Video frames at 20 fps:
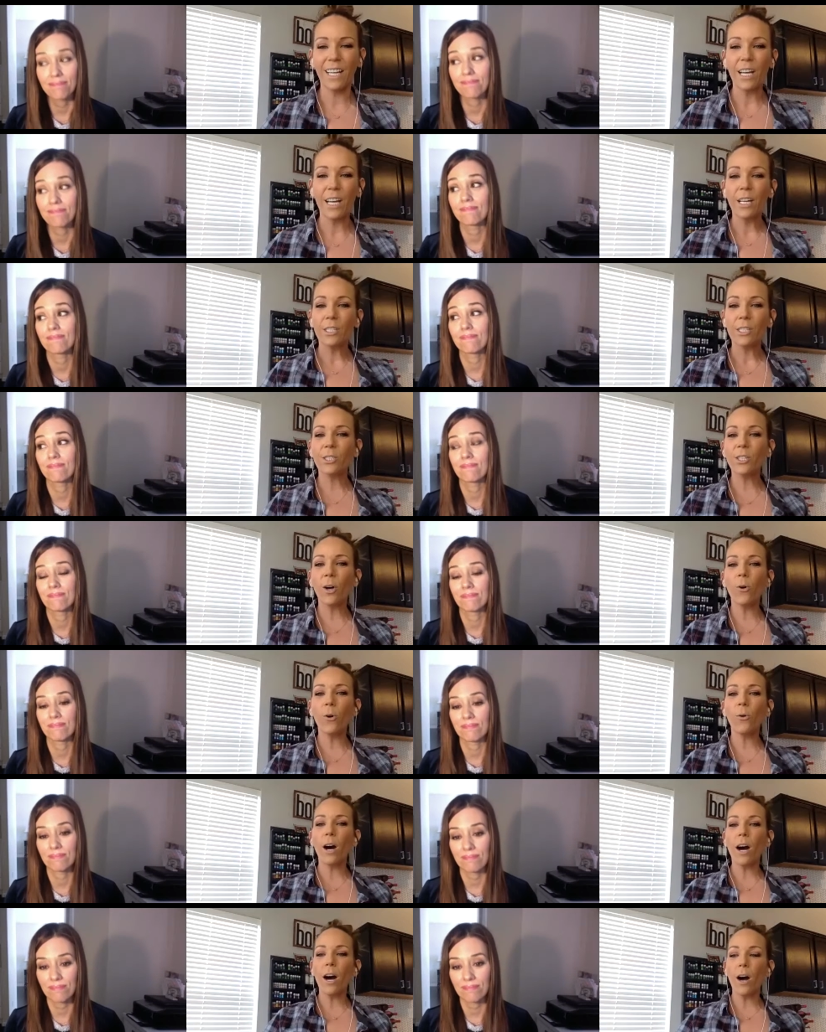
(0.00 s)

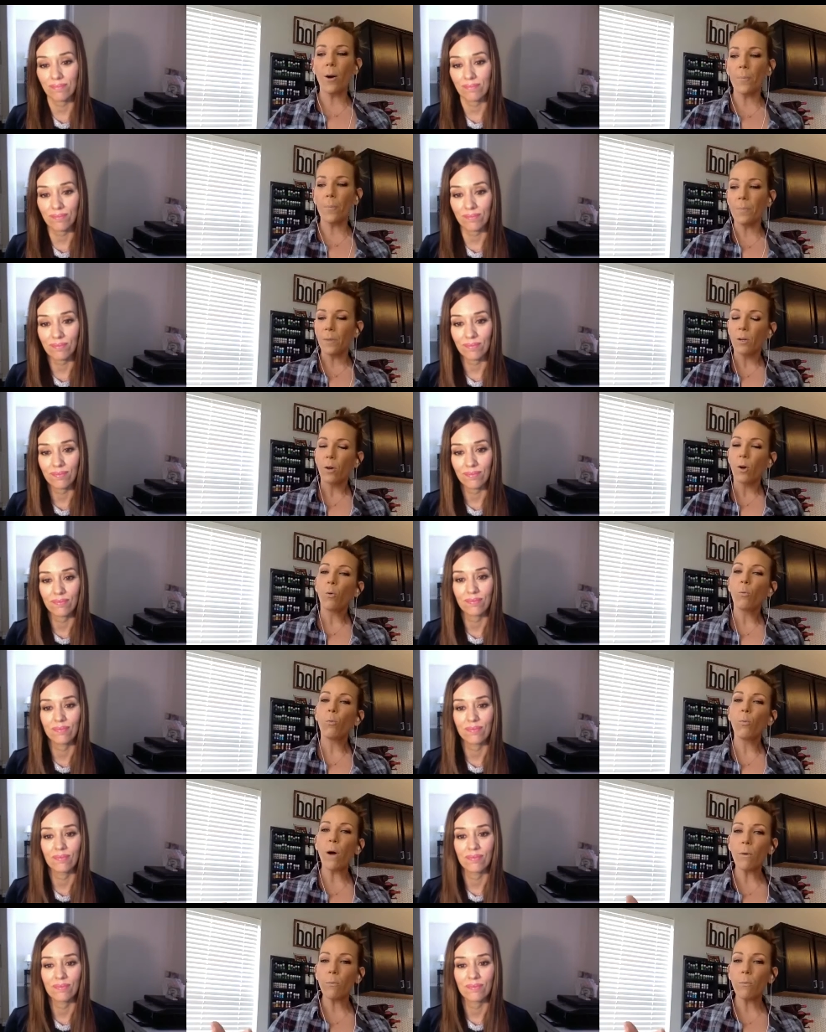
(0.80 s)
Speaker 1: So, um,
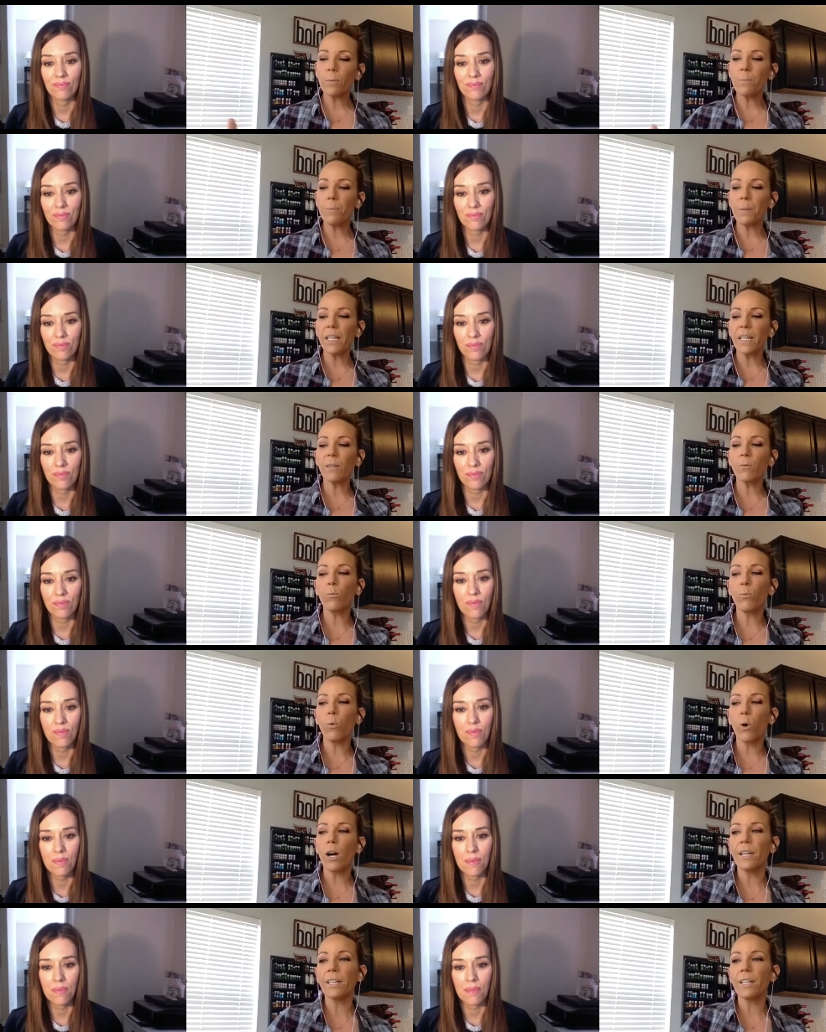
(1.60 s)
what would be
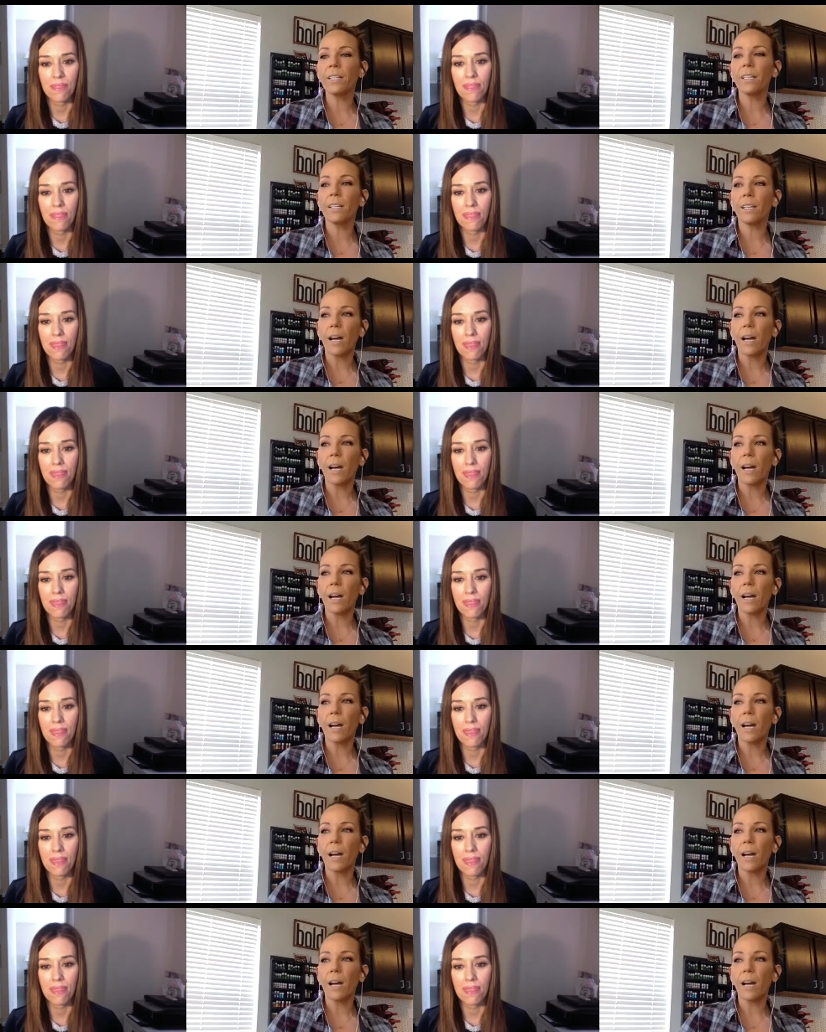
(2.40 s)
one?